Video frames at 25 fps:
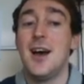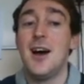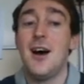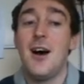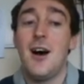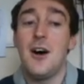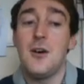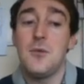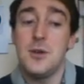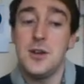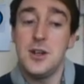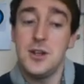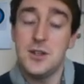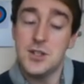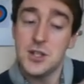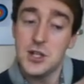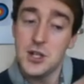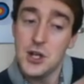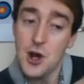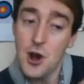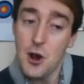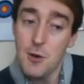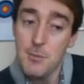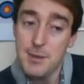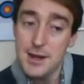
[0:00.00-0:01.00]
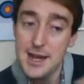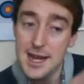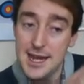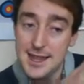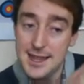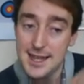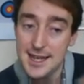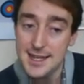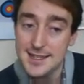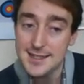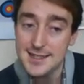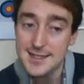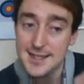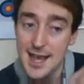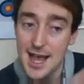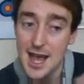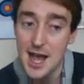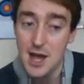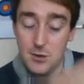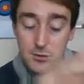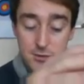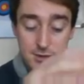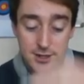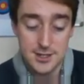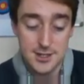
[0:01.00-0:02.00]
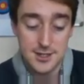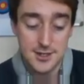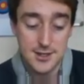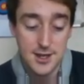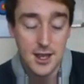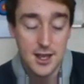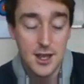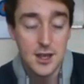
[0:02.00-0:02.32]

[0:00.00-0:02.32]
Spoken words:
I want you to copy this out.